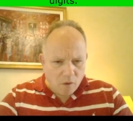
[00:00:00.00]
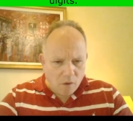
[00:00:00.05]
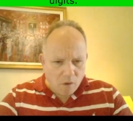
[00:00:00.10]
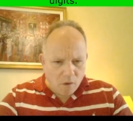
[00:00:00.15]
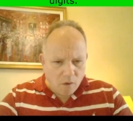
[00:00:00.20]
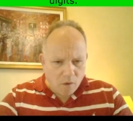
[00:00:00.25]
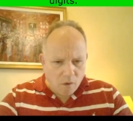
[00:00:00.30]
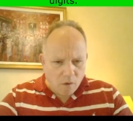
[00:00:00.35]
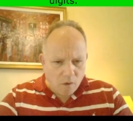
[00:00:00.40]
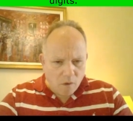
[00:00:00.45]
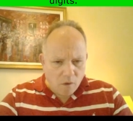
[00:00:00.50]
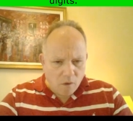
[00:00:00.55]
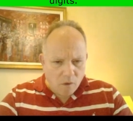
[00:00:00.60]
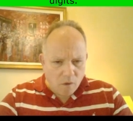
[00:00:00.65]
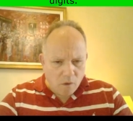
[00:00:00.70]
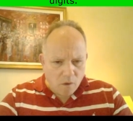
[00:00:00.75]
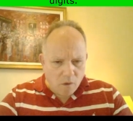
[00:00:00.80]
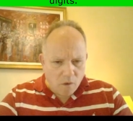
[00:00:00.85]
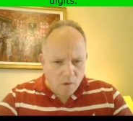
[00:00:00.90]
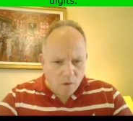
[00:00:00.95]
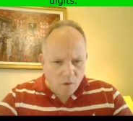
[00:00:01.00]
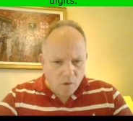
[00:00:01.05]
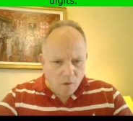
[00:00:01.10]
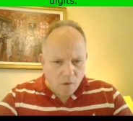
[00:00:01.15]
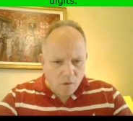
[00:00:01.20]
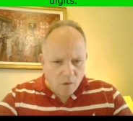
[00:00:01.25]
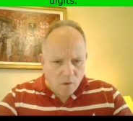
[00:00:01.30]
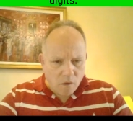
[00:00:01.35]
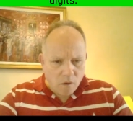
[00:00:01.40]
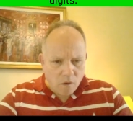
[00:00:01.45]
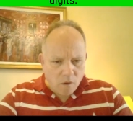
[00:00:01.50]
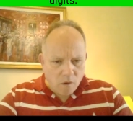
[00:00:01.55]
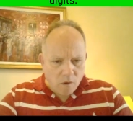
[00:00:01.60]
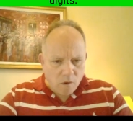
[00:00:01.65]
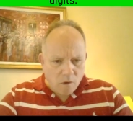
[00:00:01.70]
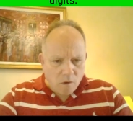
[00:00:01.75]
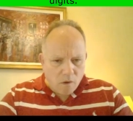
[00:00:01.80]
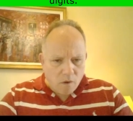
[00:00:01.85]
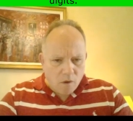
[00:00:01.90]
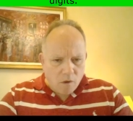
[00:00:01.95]

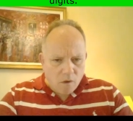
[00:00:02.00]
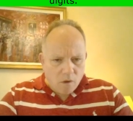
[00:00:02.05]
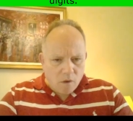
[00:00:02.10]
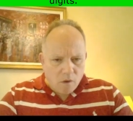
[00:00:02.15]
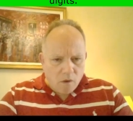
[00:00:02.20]
(no one is talking)